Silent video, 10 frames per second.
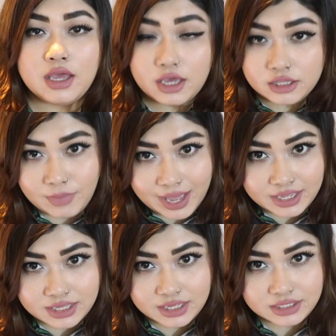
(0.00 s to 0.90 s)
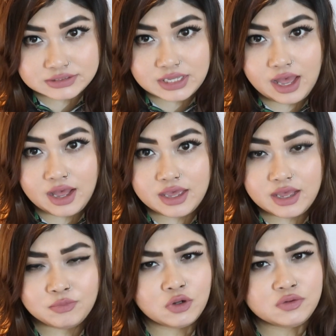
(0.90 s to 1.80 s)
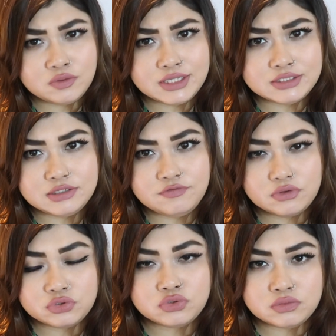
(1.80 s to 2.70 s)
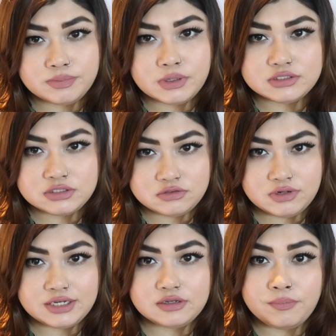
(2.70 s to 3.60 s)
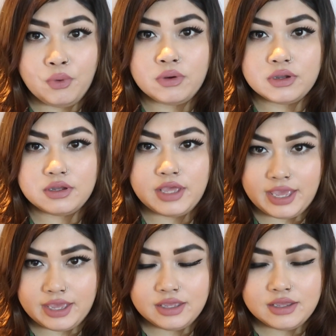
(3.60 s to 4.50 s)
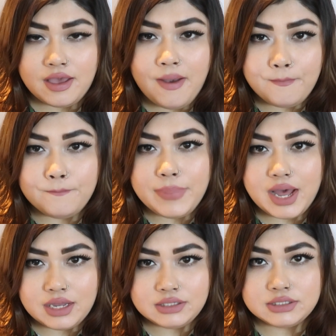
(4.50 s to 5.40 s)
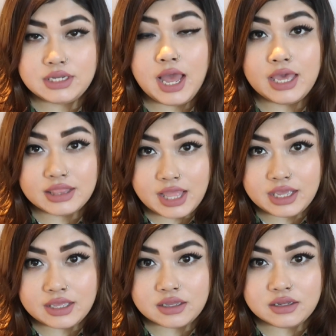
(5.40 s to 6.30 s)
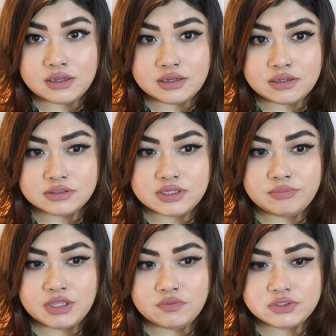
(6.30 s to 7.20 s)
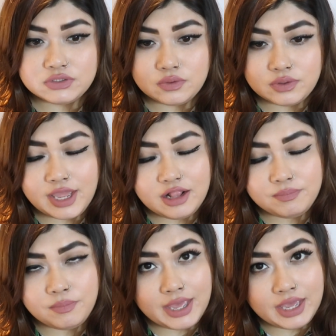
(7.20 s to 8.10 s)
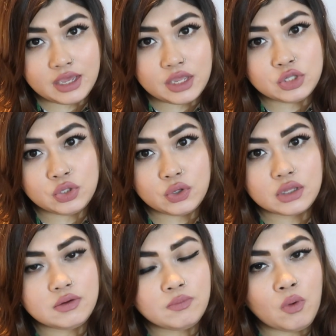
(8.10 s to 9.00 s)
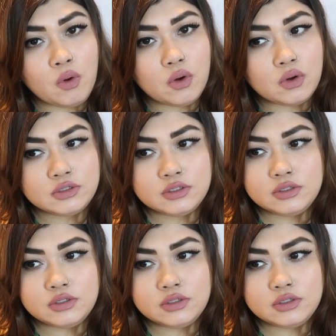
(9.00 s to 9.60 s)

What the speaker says: In my case, I am not crazy for super straight poker hair, but I like something which is going to help my hair look more